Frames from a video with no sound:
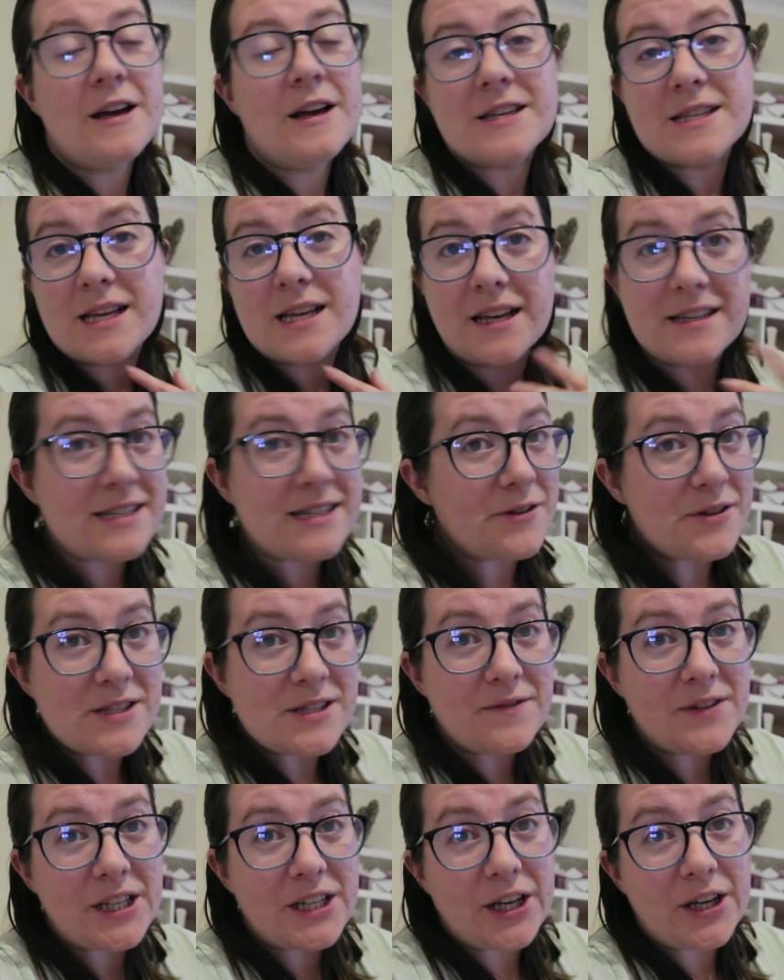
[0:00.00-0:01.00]
a series of
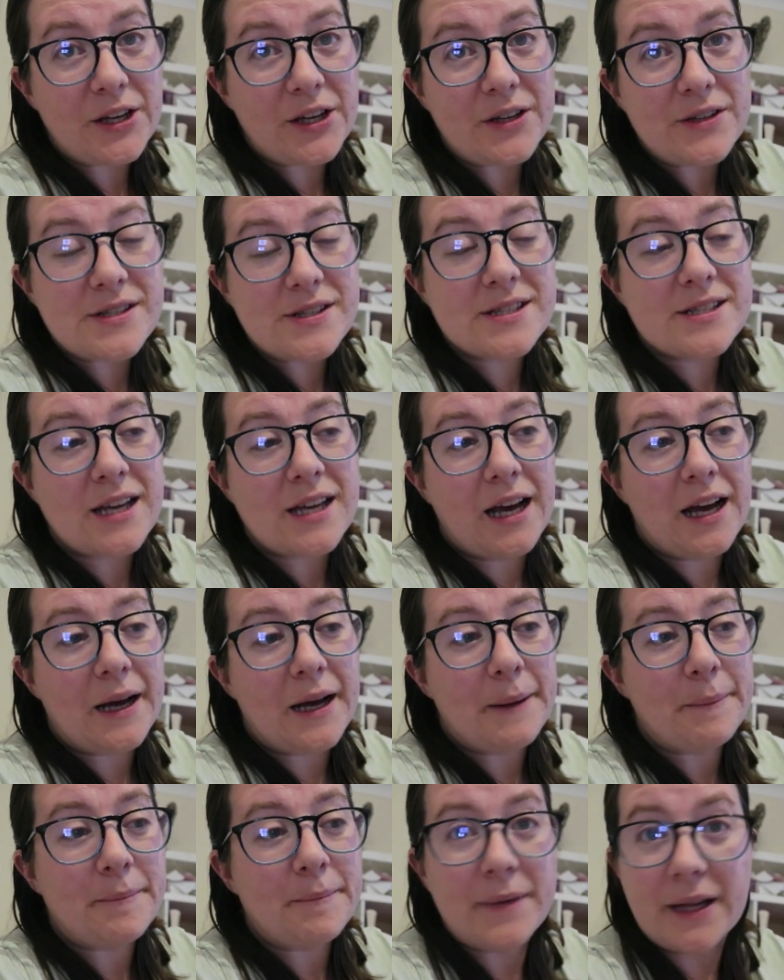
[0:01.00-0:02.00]

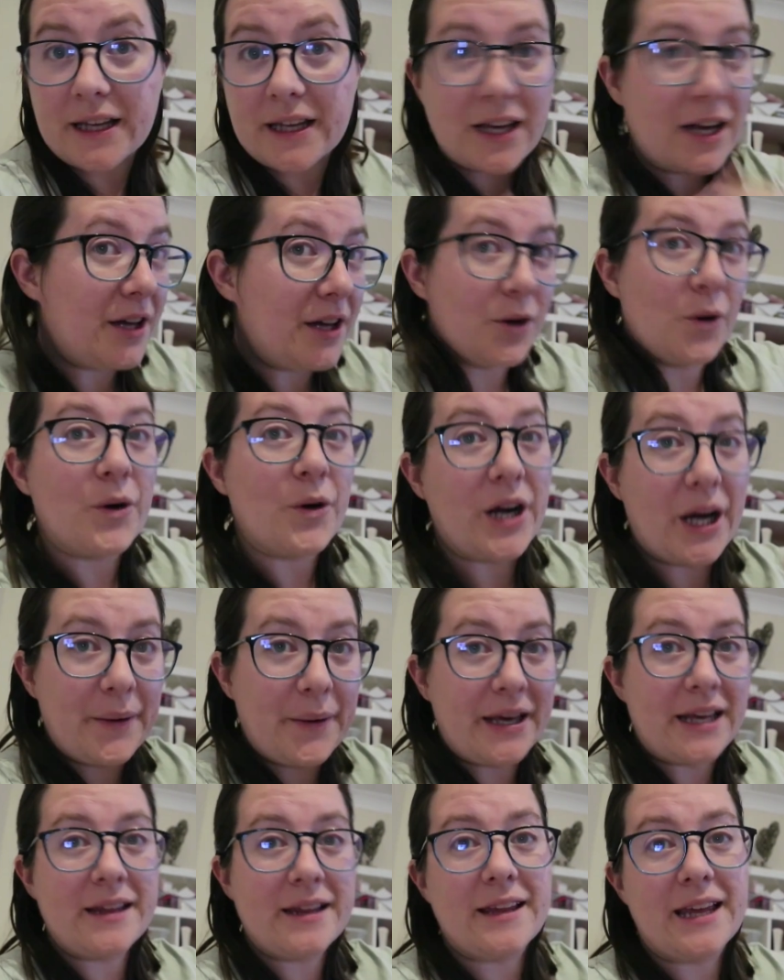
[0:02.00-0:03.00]
videos, like an
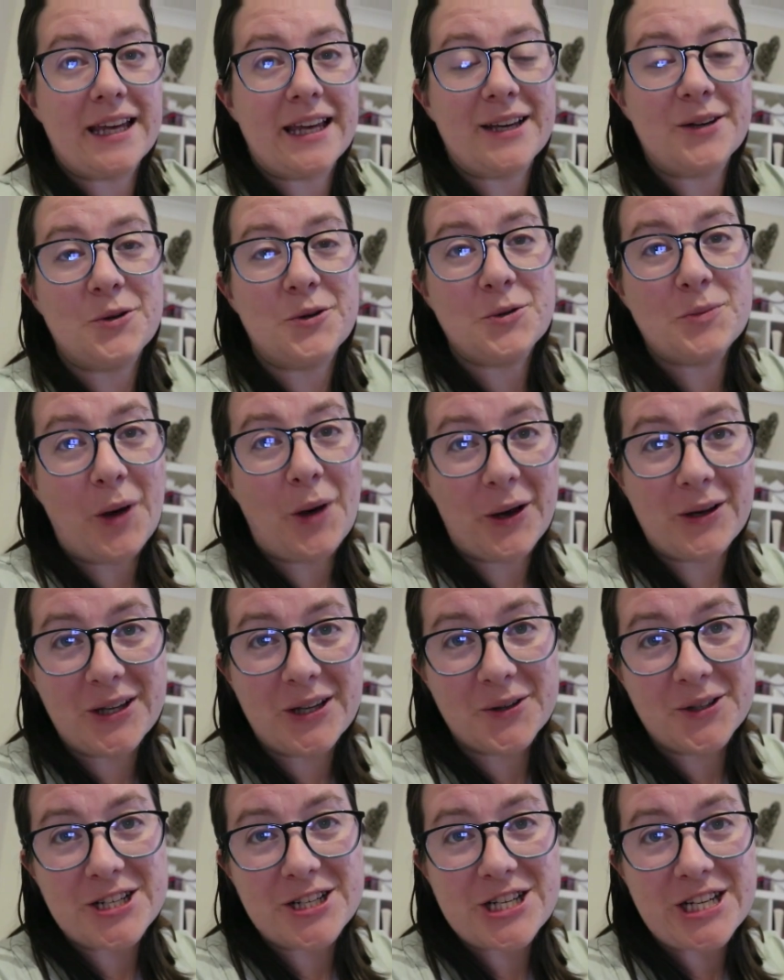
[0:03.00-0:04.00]
ongoing thing called
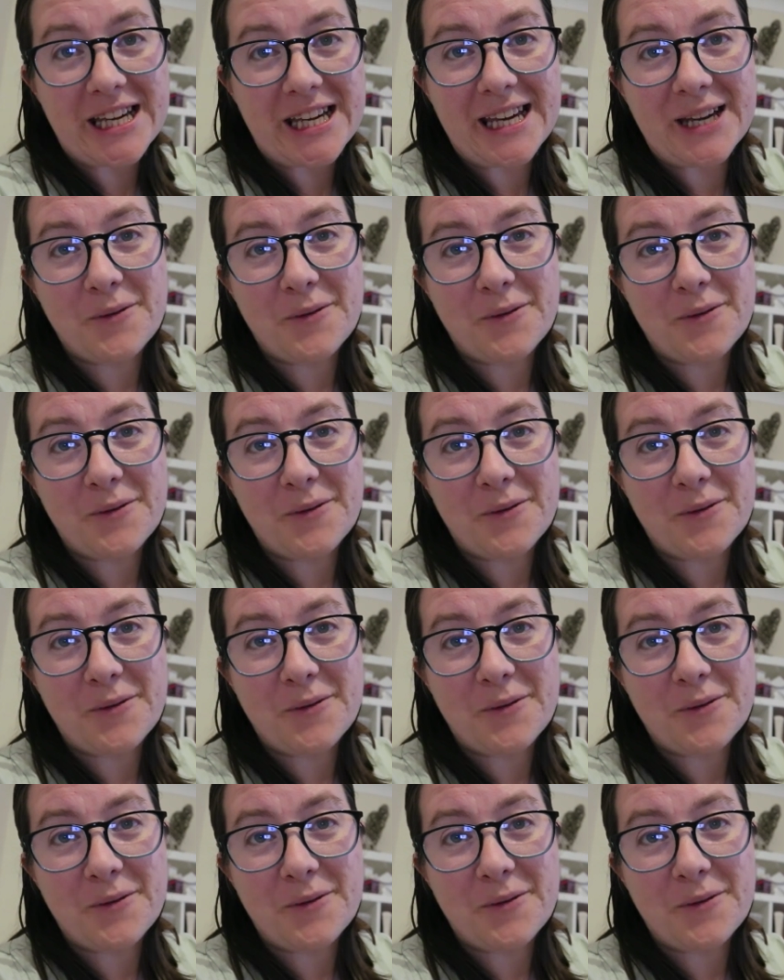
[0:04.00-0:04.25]
Ponyology,